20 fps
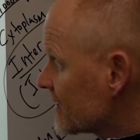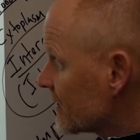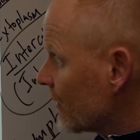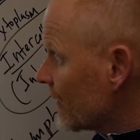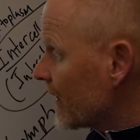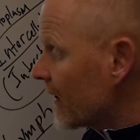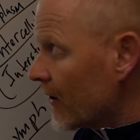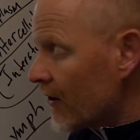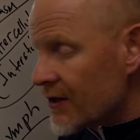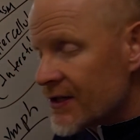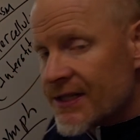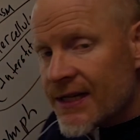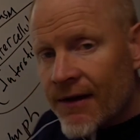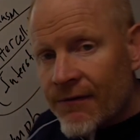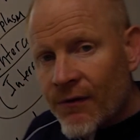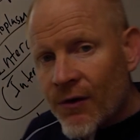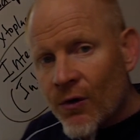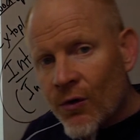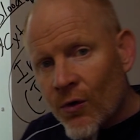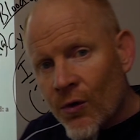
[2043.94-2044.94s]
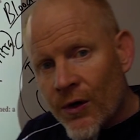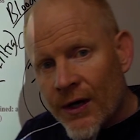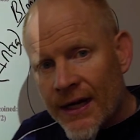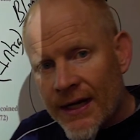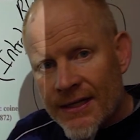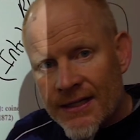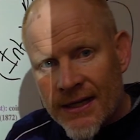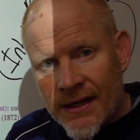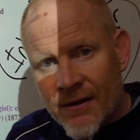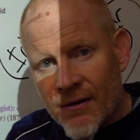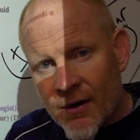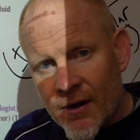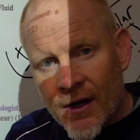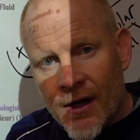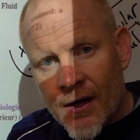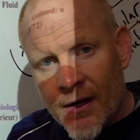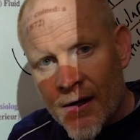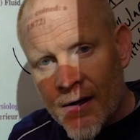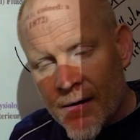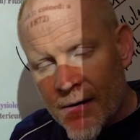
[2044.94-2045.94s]
so there are several organs
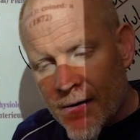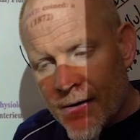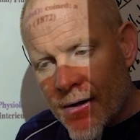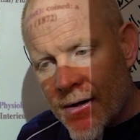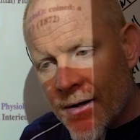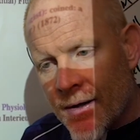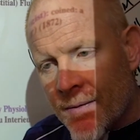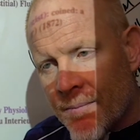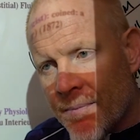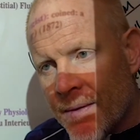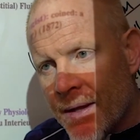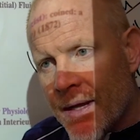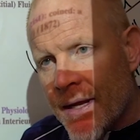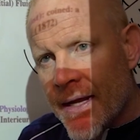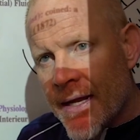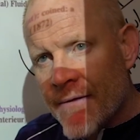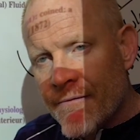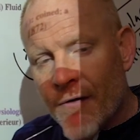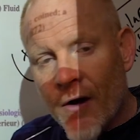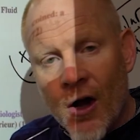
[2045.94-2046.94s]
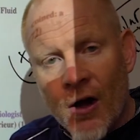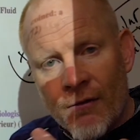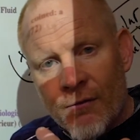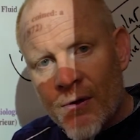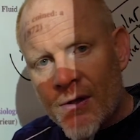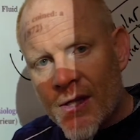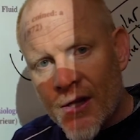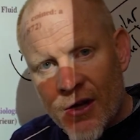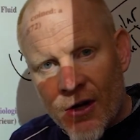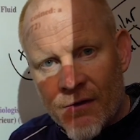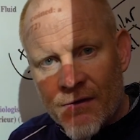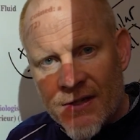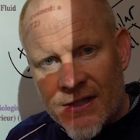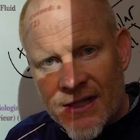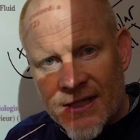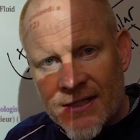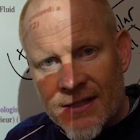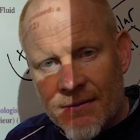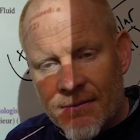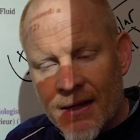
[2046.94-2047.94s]
involved with the nervous
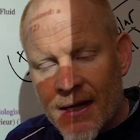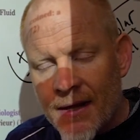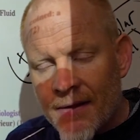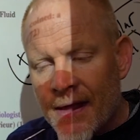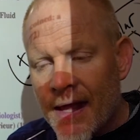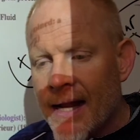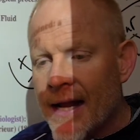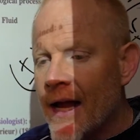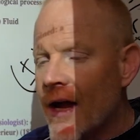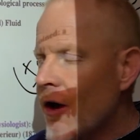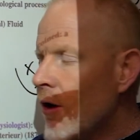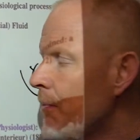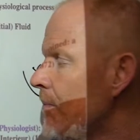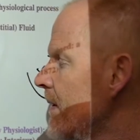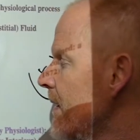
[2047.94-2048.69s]
system that help